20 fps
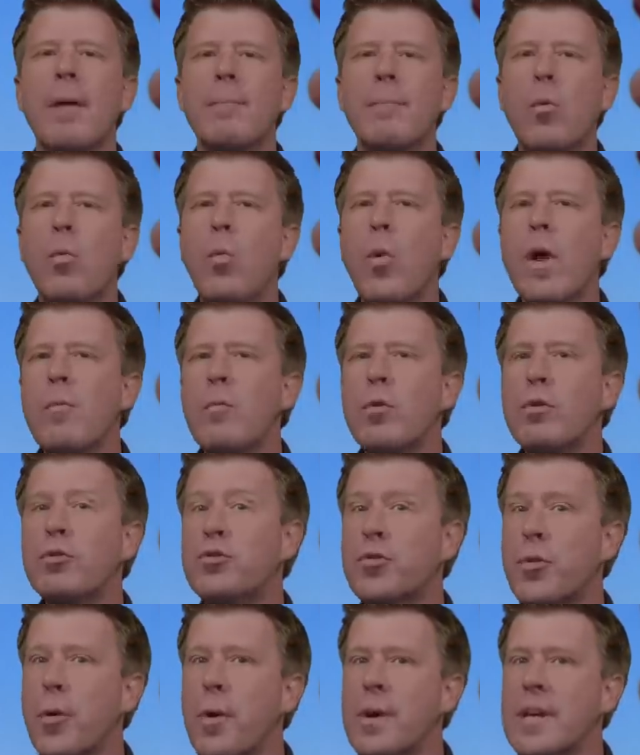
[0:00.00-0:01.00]
But when will
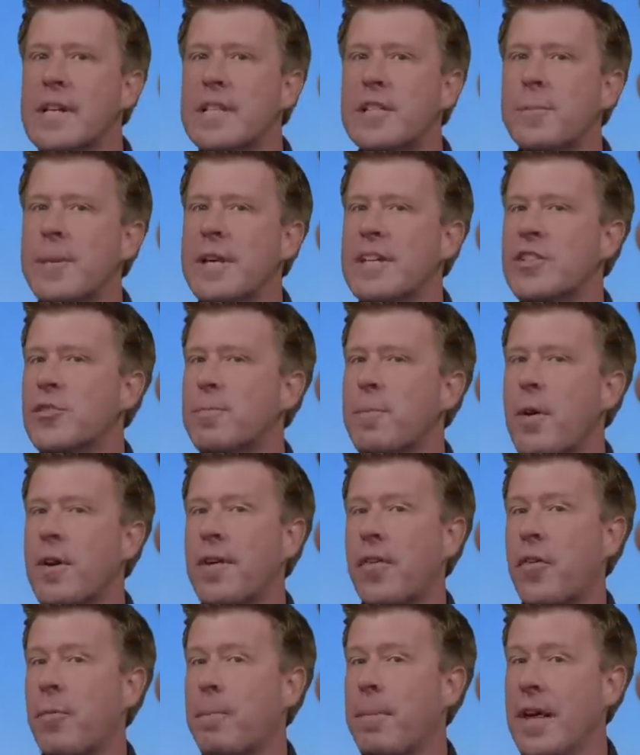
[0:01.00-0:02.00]
droids be as smart
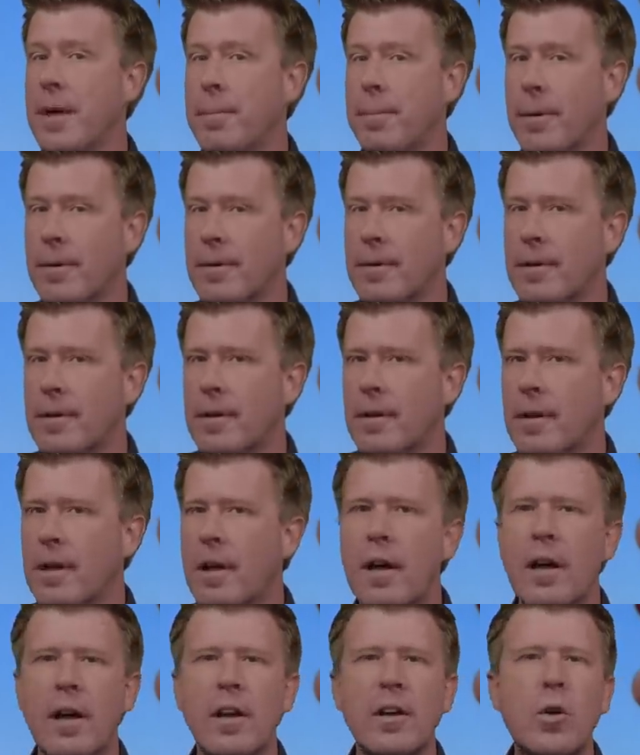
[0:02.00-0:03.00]
as people?
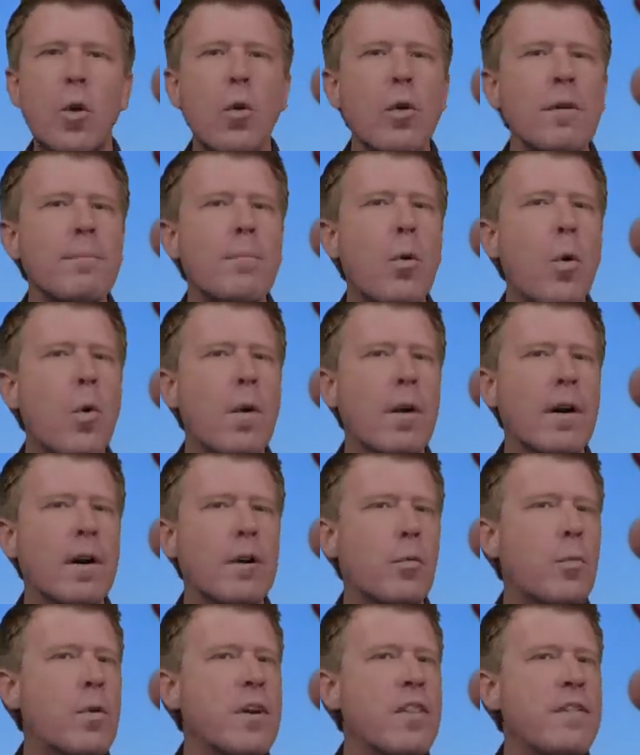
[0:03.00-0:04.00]
Gordon
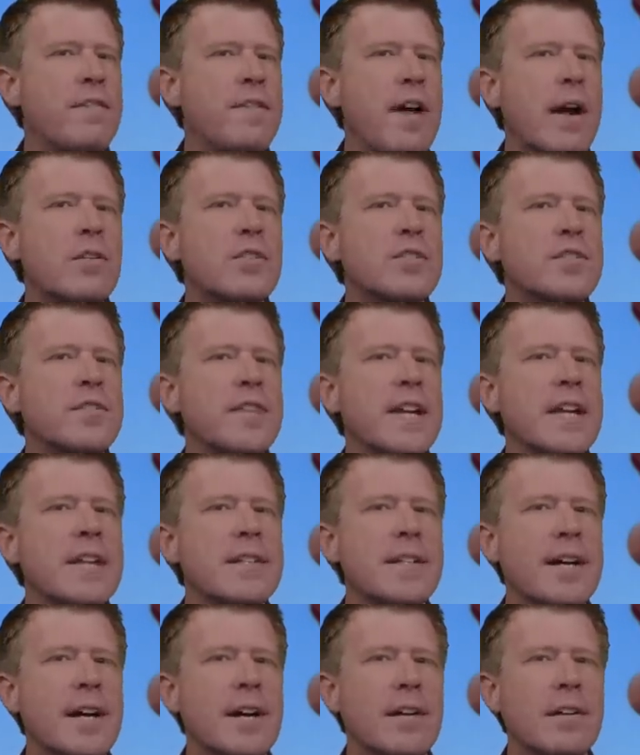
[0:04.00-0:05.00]
Moore, one of the founders of
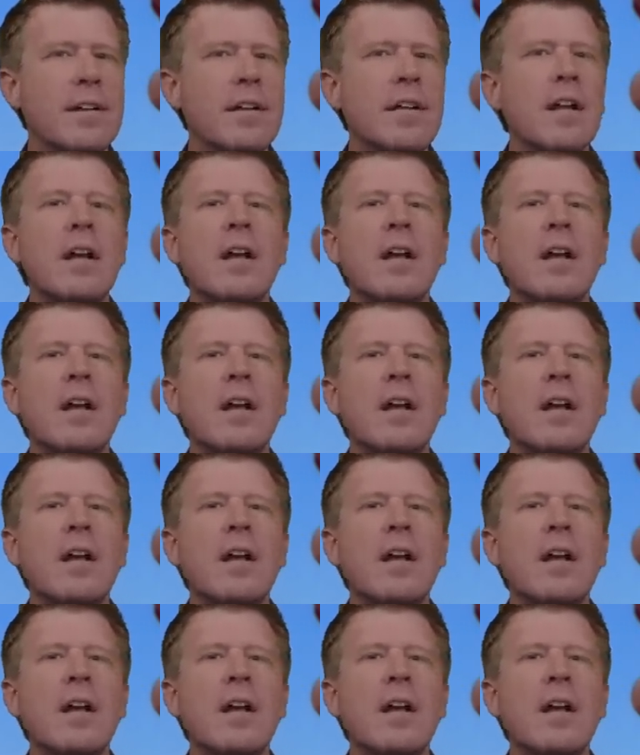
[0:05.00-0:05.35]
Intel,